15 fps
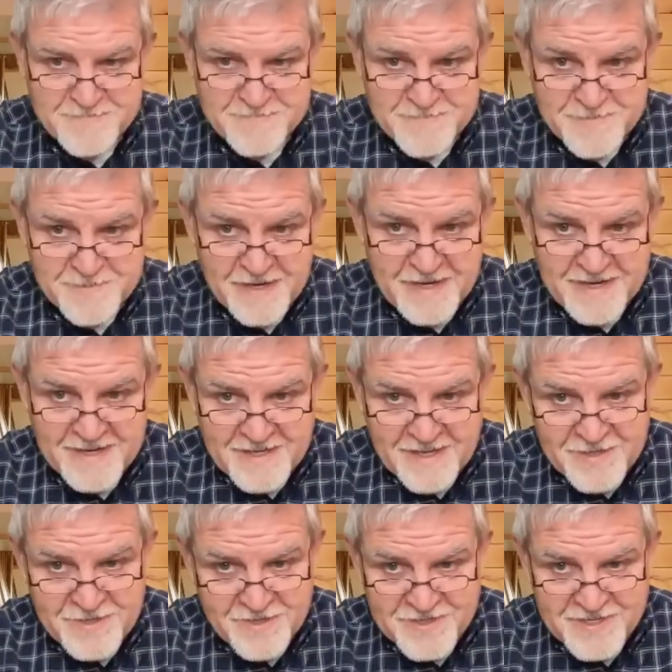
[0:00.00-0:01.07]
Right? It's
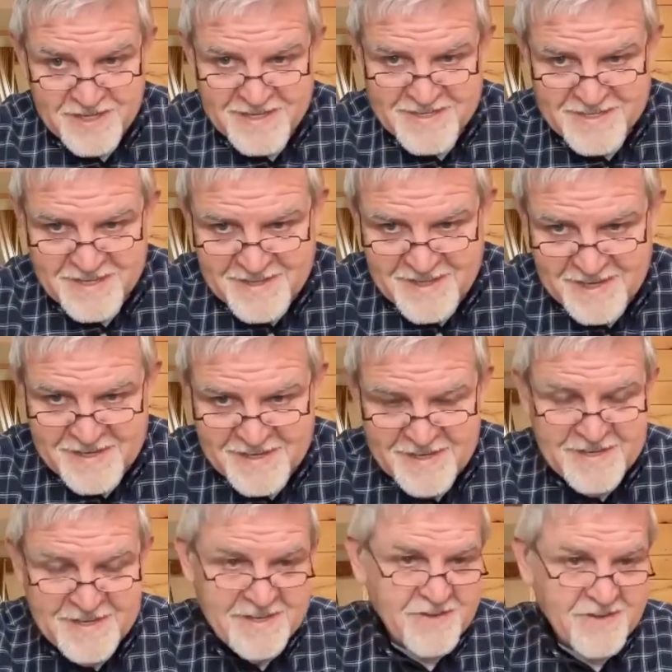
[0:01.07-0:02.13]
interesting, isn't it? That
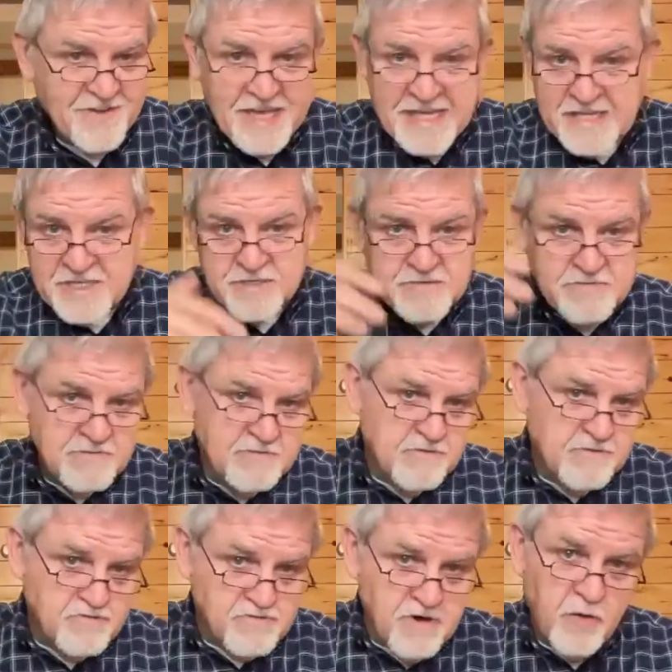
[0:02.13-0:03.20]
his
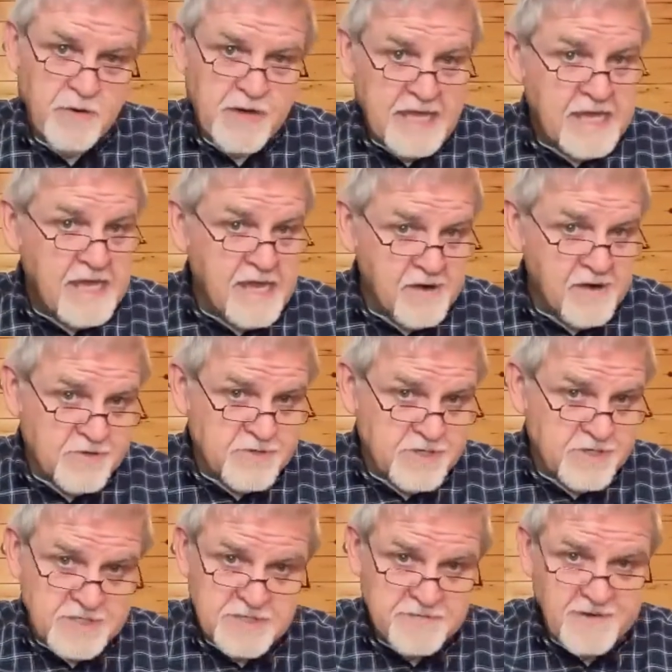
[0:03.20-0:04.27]
growing years, his
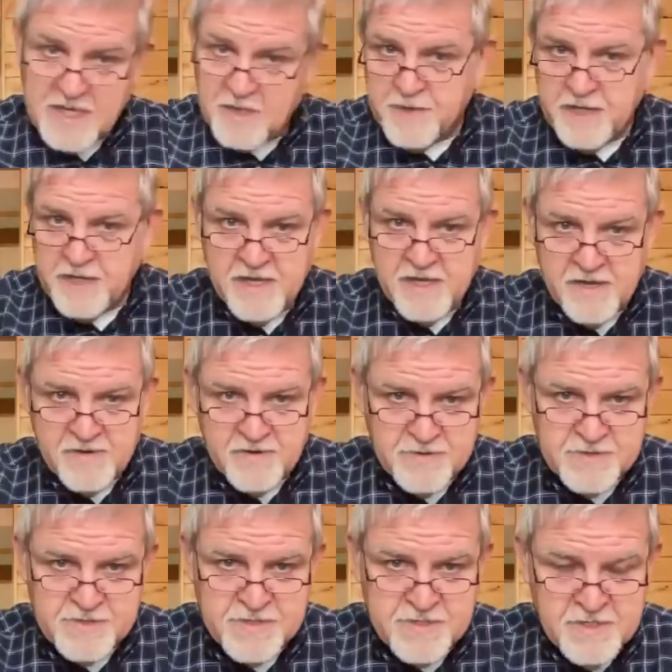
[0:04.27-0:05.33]
developing
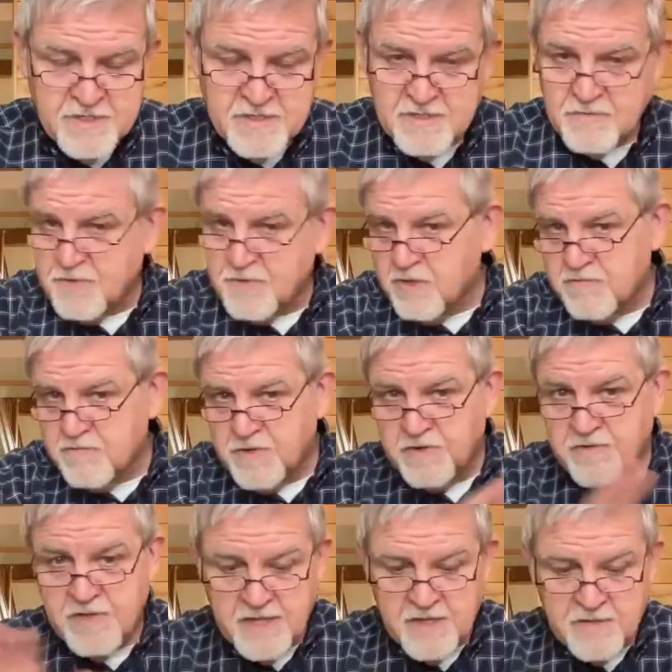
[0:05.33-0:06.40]
years, we don't we
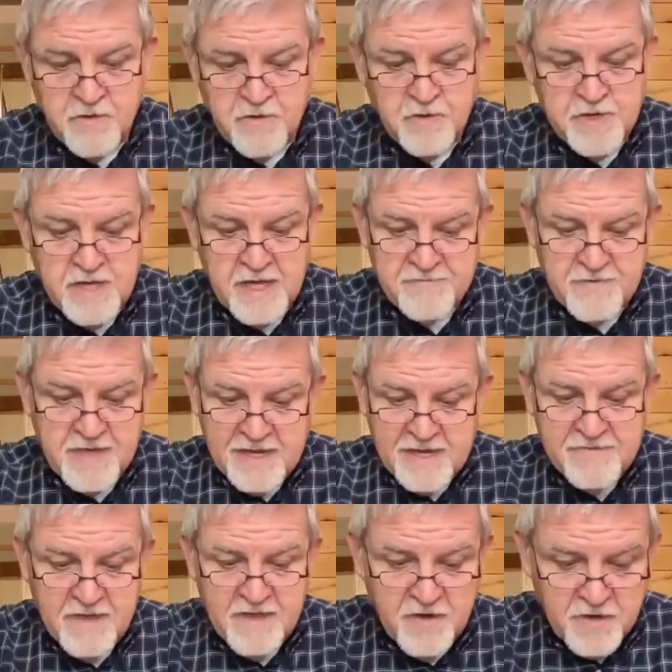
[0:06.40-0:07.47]
really don't have
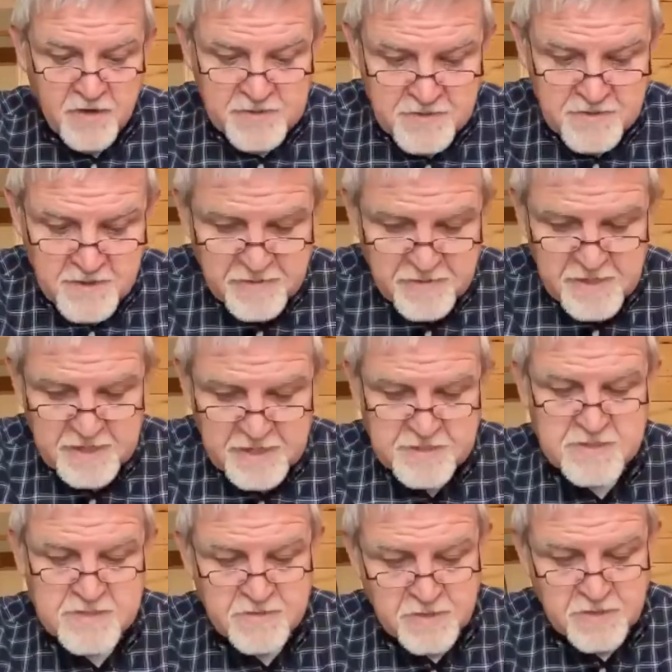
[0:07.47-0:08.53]
anything other than this.
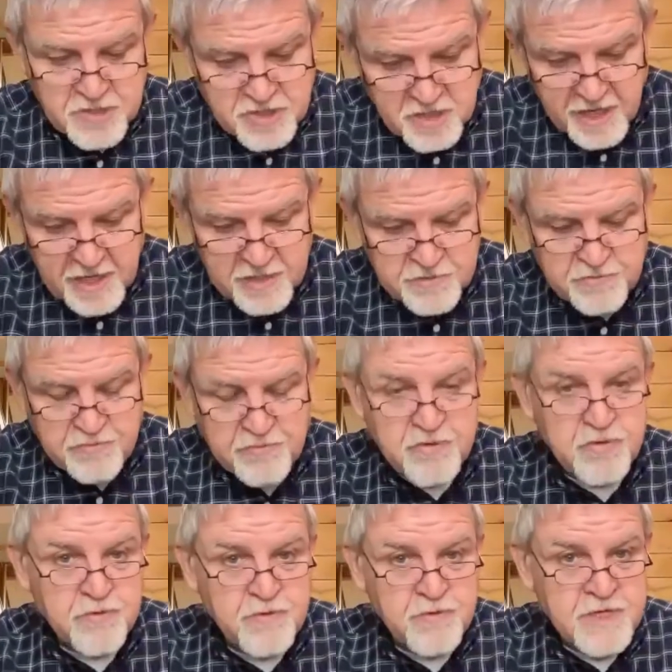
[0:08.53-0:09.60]
The child
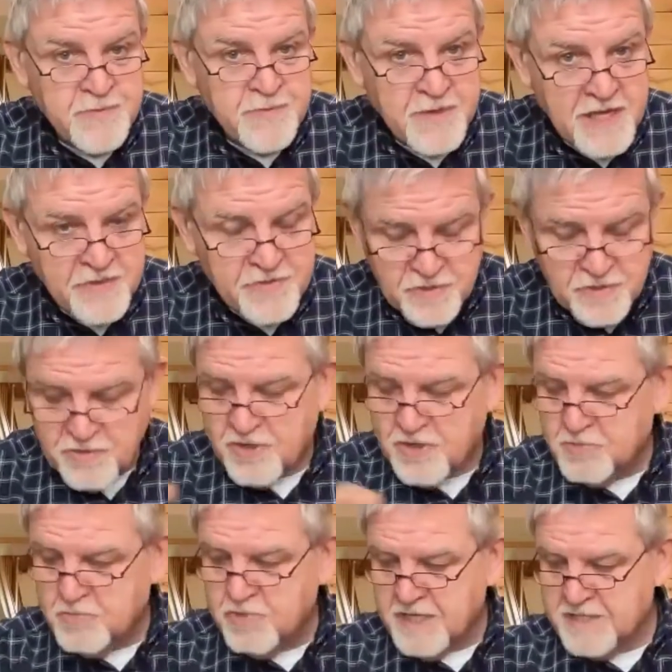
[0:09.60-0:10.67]
grew and the
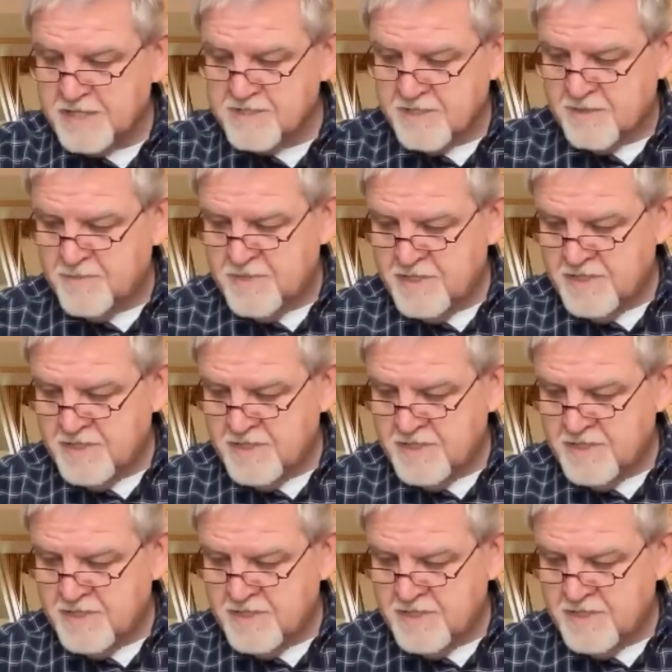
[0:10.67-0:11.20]
Lord blessed him.